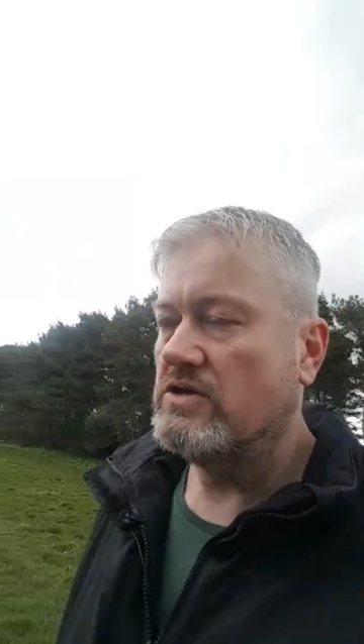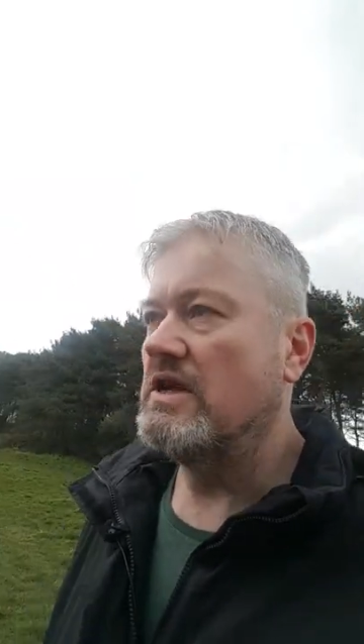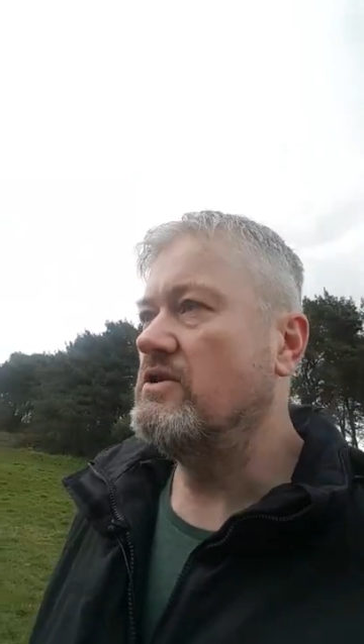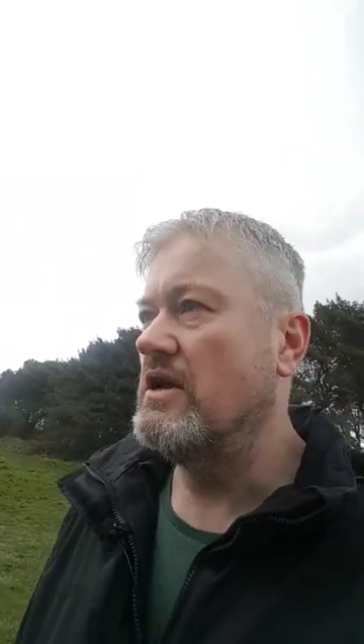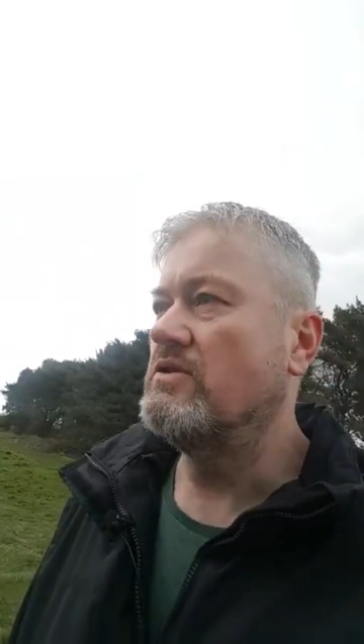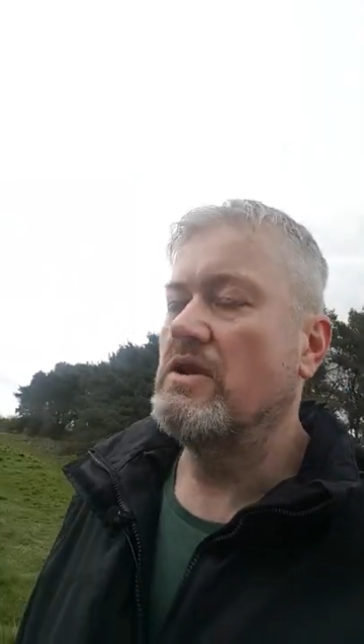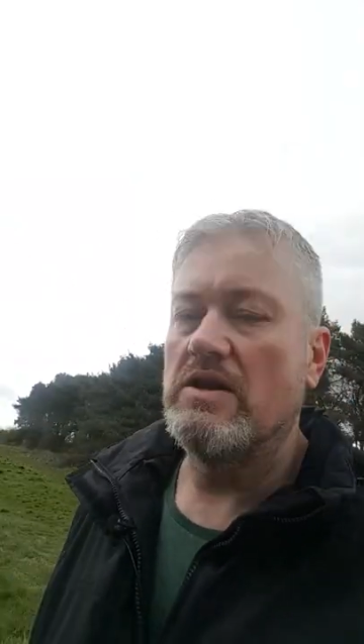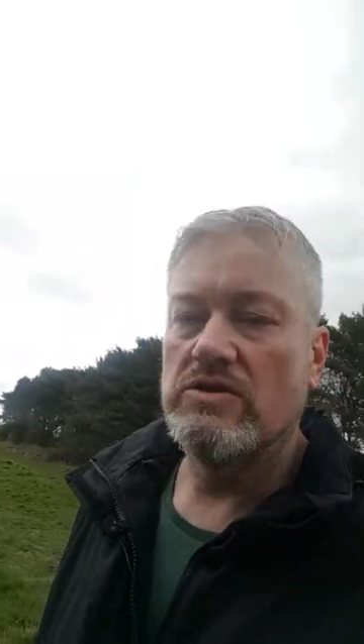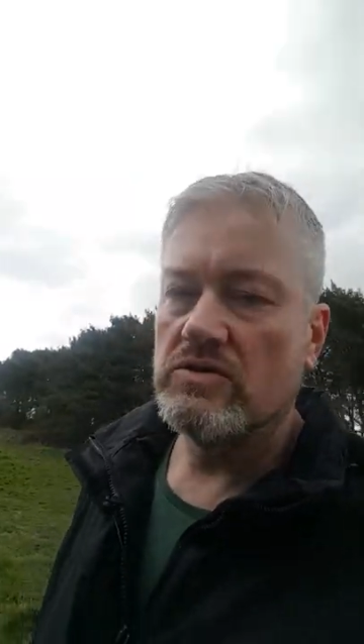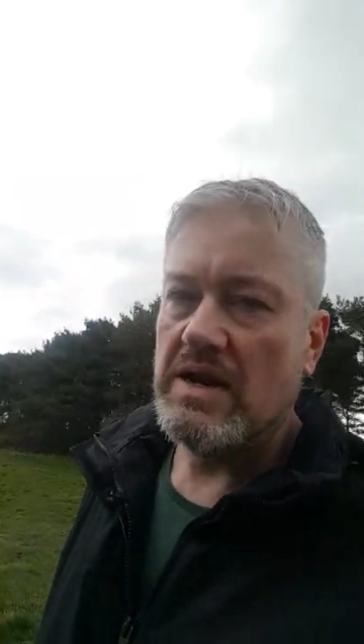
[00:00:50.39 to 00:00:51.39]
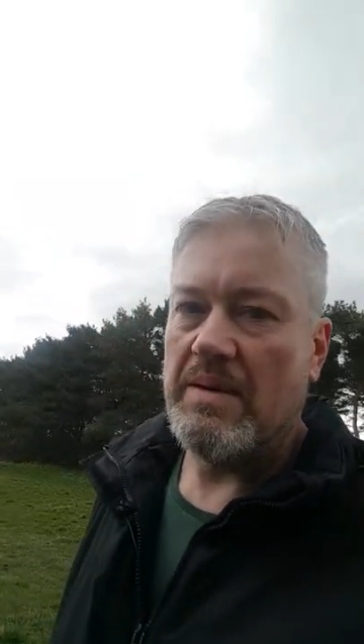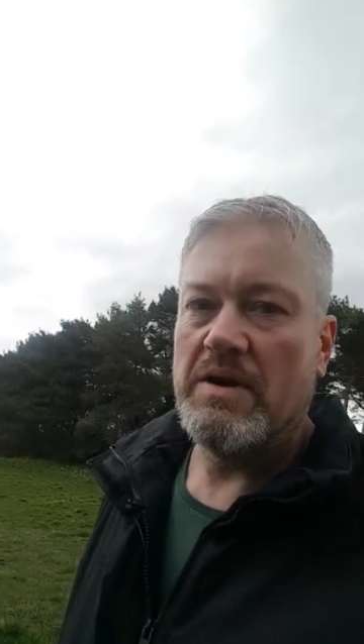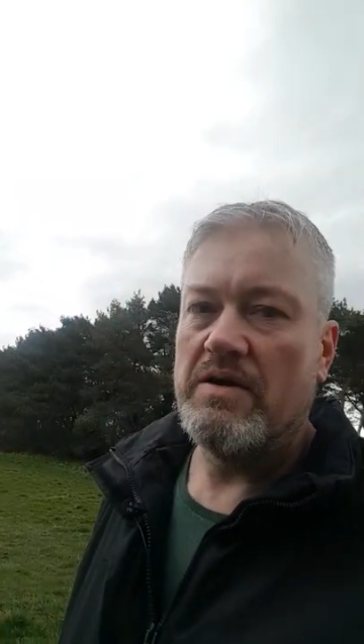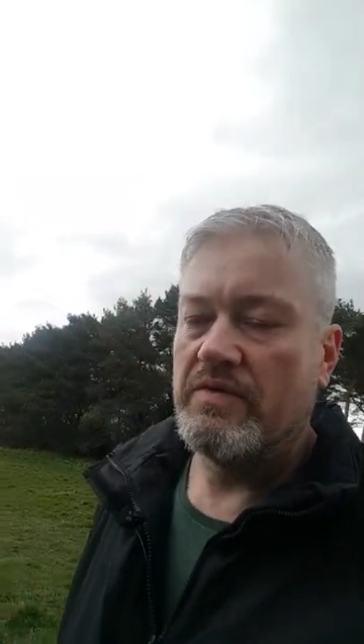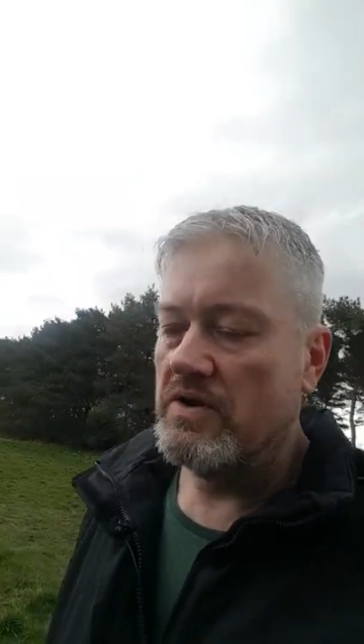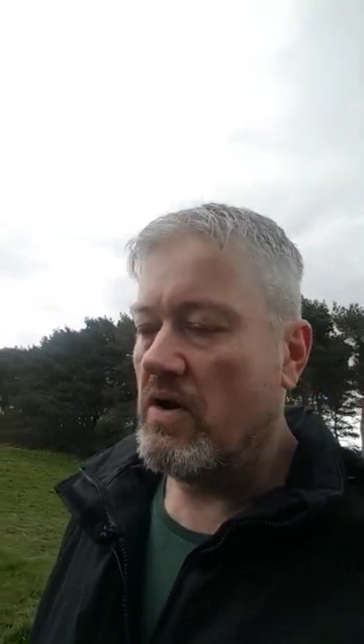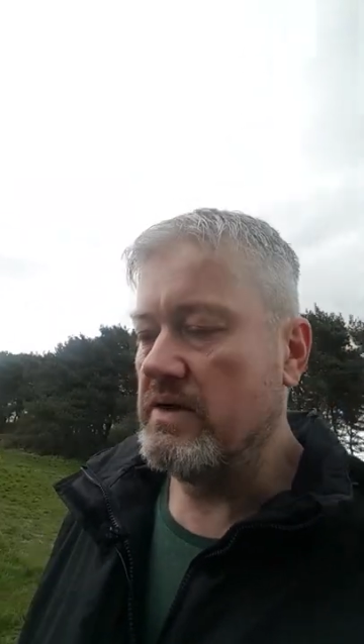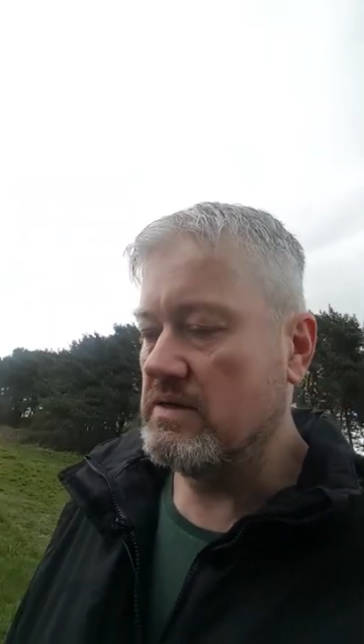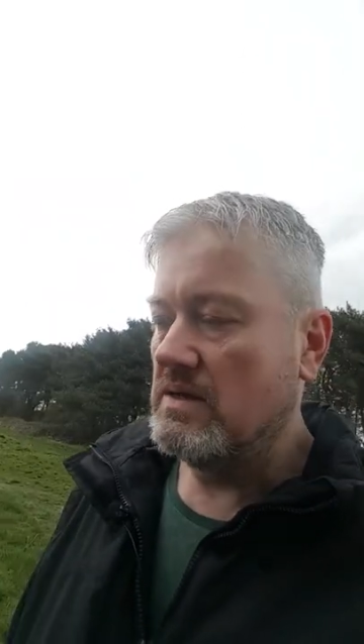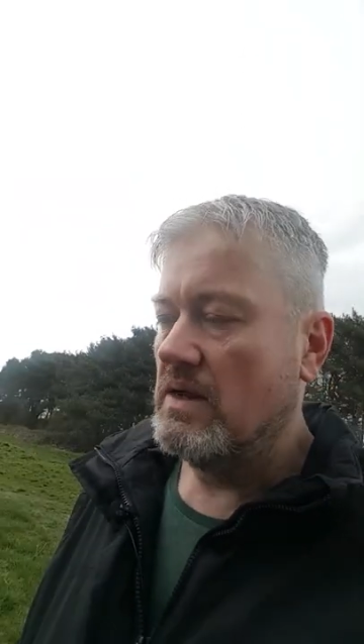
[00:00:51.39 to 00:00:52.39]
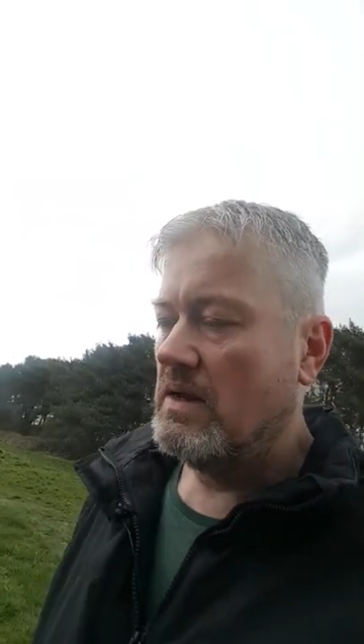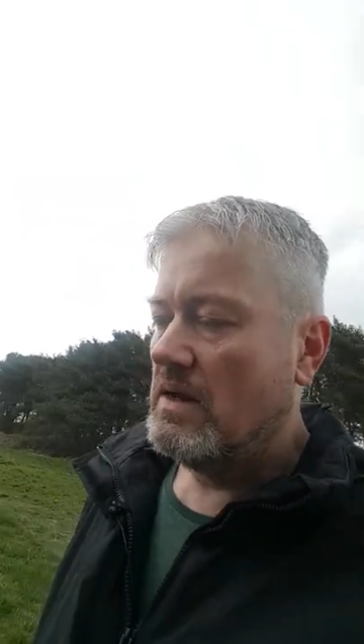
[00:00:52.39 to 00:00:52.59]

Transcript: because it, it, it, doesn't happen overnight